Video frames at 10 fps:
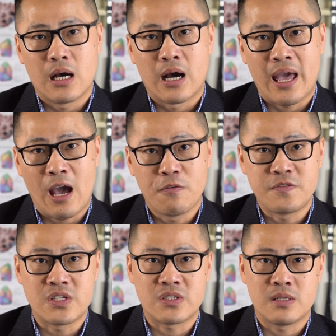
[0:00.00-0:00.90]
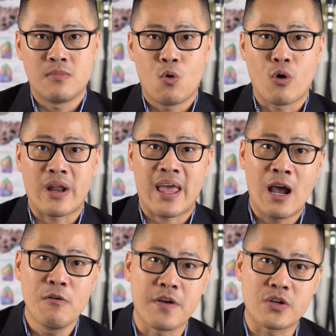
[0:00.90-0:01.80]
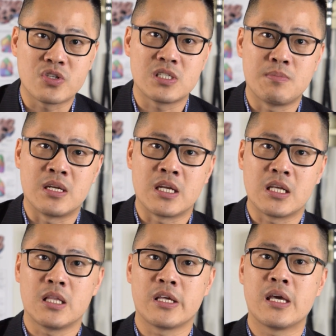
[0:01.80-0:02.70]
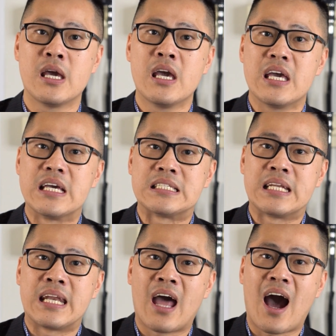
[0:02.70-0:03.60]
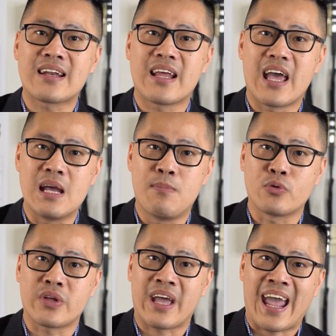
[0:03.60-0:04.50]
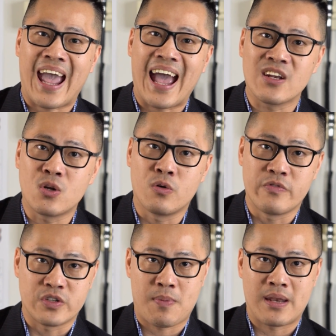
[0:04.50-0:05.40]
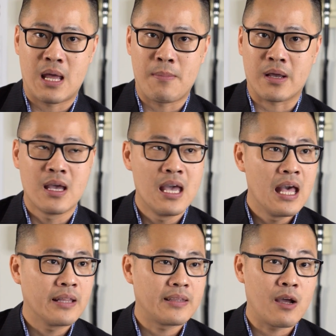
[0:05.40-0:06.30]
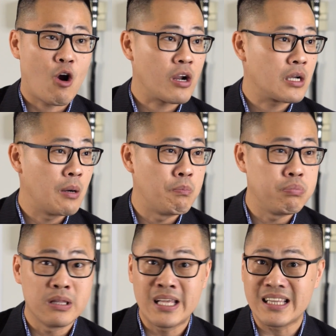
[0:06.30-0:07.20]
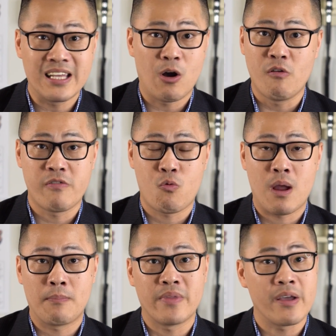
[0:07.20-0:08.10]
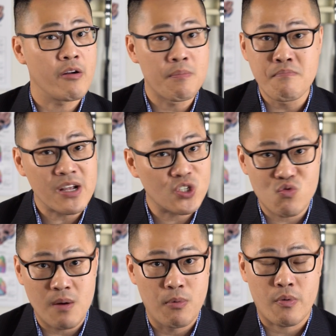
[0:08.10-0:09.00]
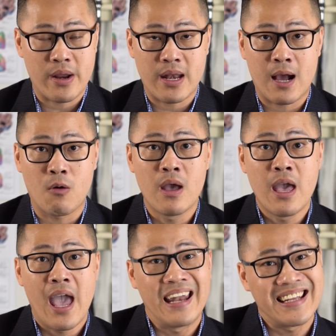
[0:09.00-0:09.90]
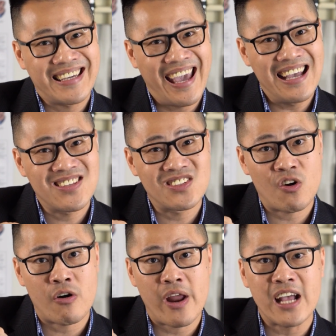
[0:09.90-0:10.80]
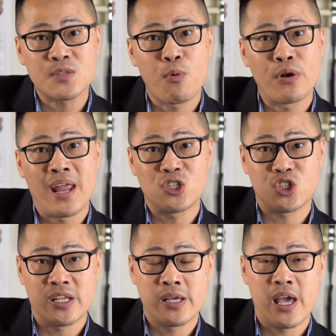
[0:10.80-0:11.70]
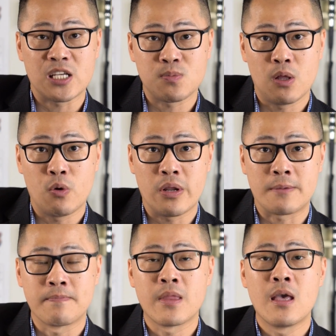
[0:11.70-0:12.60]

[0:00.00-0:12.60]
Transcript: health system or the healthcare system in Italy is not able to handle this pandemic. They are completely overwhelmed. They are in big trouble right now. And the cases are exponentially exploding.